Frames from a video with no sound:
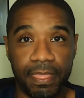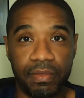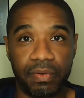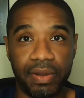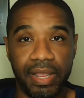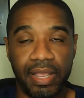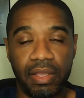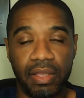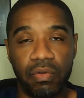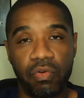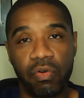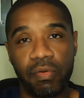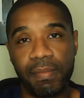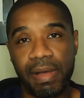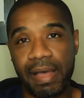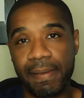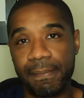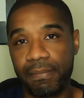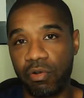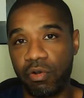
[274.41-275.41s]
right, on
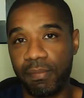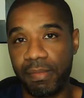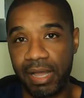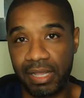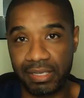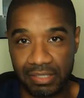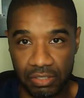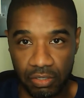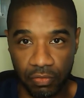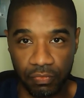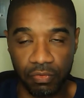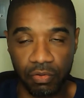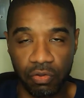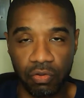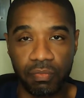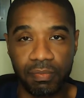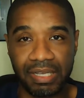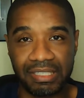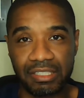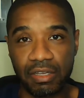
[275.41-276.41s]
my
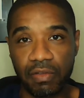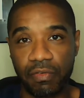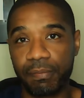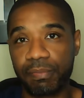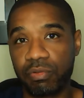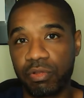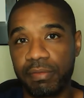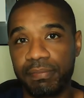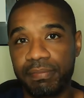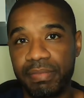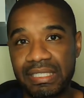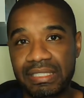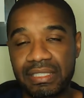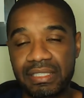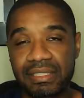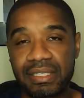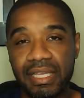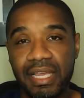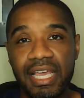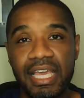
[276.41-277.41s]
self-employed
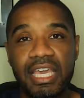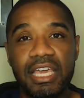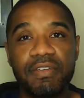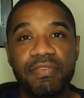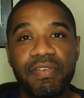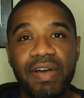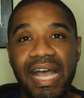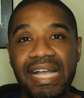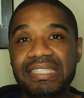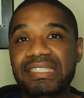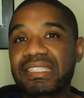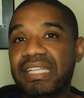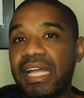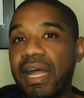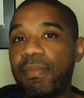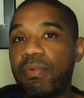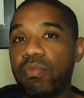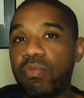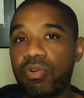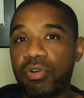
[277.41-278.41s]
business, if I
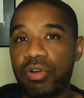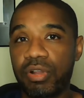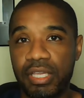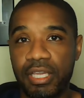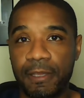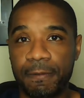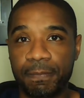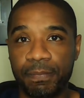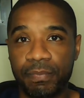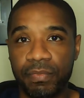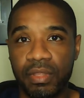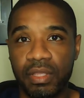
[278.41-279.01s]
stop working,